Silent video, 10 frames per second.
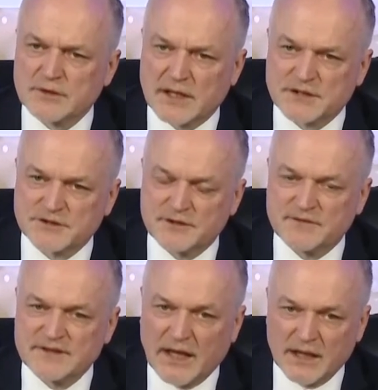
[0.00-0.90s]
as
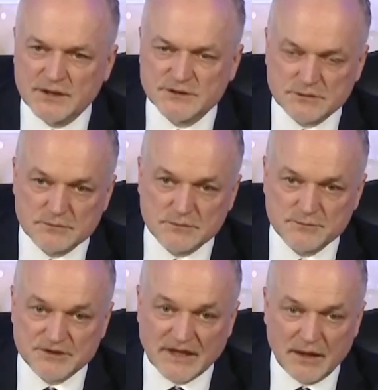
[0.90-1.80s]
well as the overall
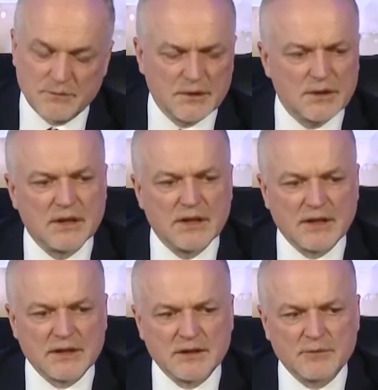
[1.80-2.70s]
economic conditions.
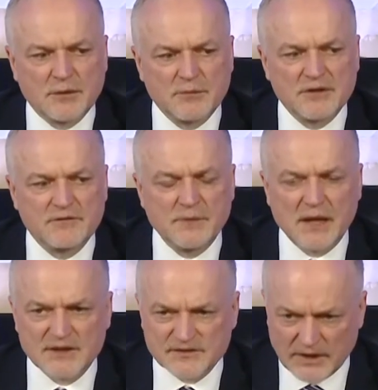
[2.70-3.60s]
It seems that
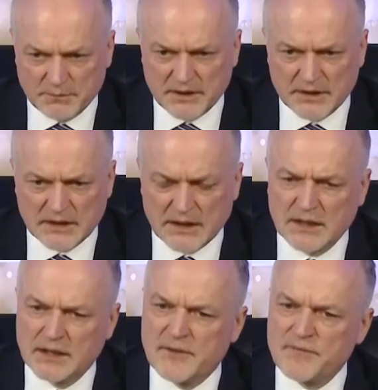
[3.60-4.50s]
at this point in
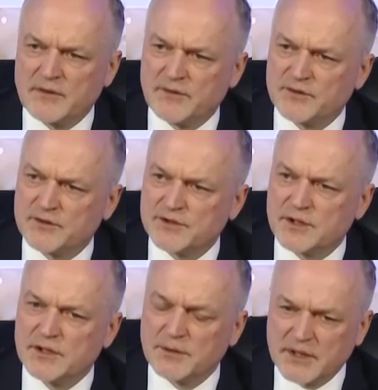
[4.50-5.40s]
time, all of this is
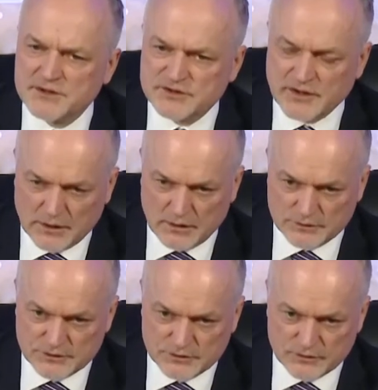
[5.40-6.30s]
relatively stable.
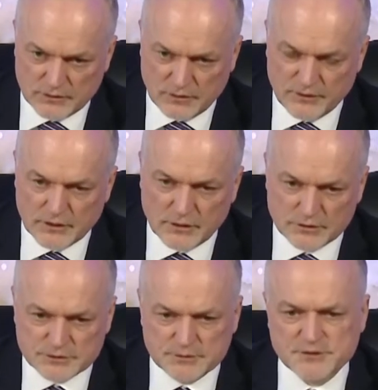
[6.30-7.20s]
So if
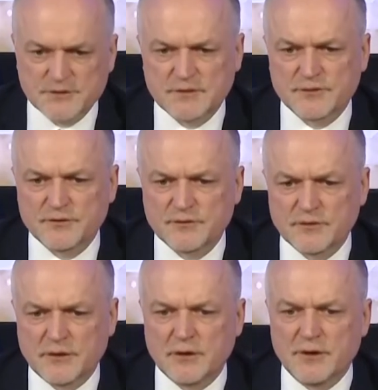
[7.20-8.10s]
no
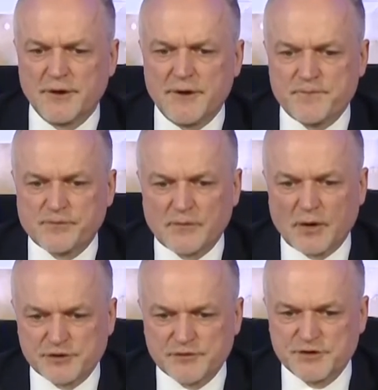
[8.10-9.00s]
challenges are in place
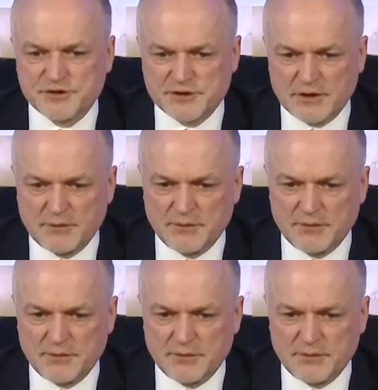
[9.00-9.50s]
in terms of